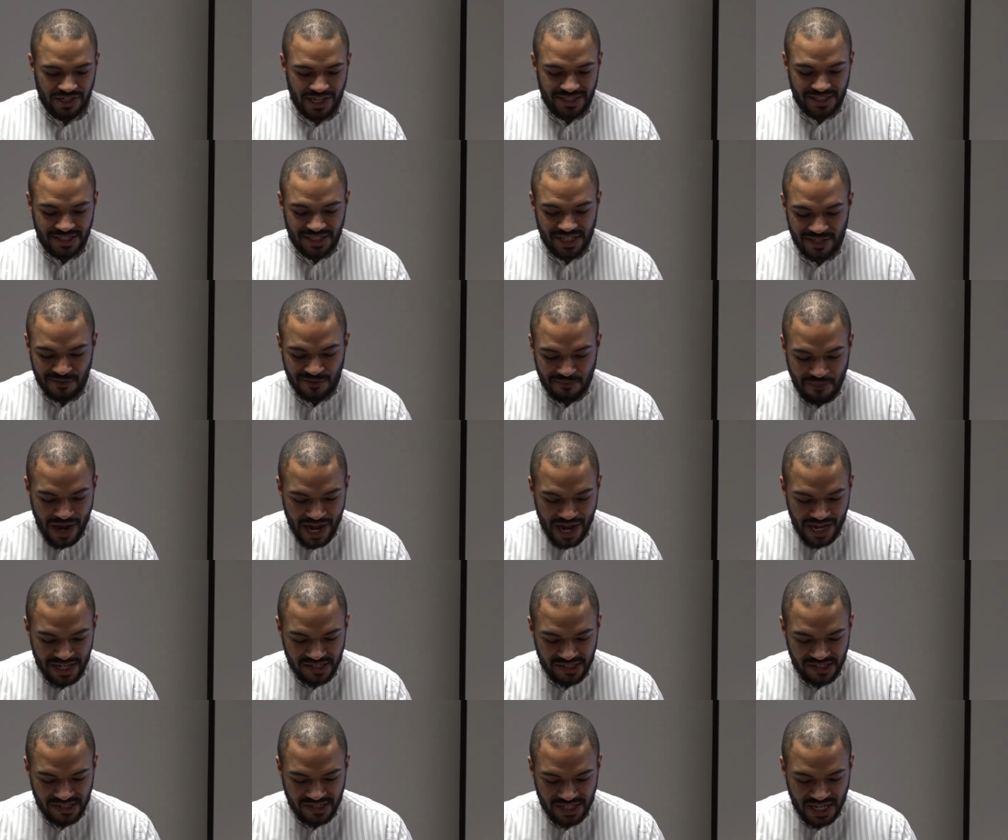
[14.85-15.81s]
this is
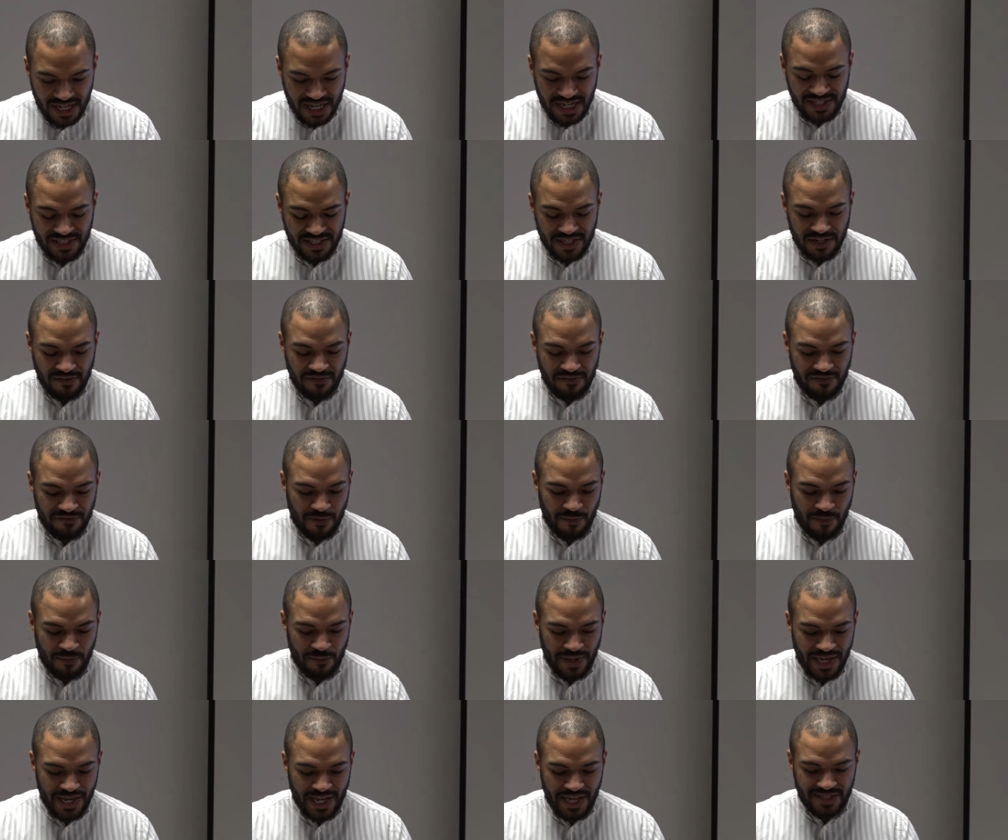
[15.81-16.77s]
my season
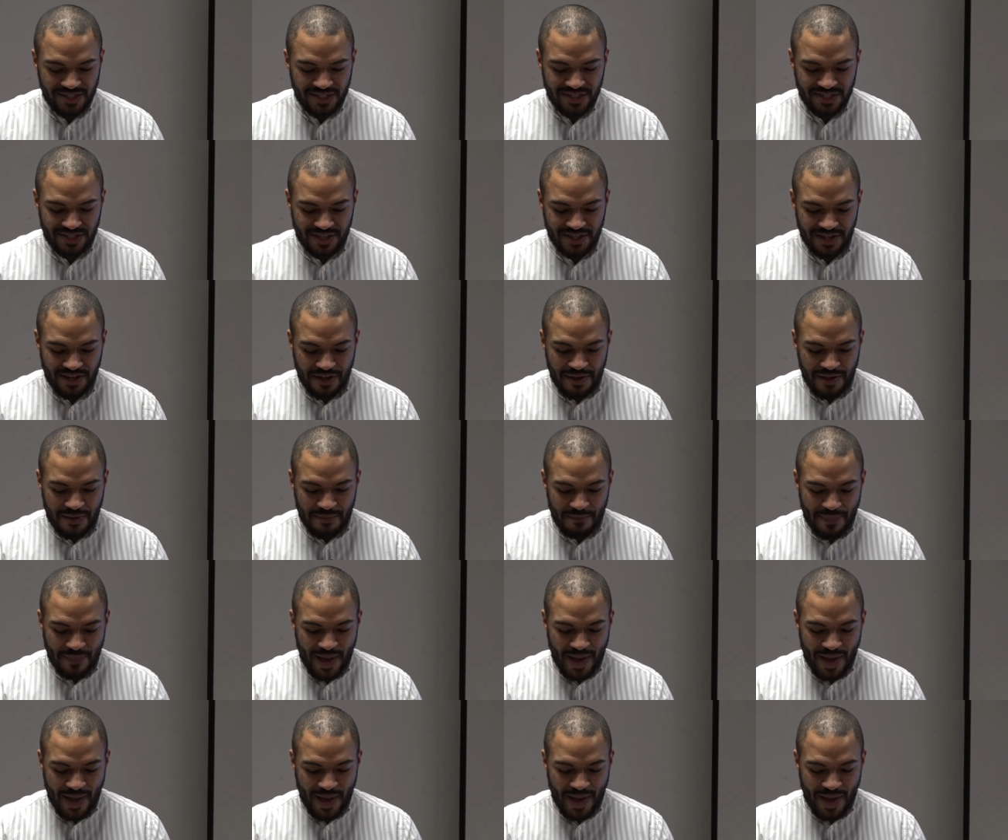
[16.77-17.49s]
for peace,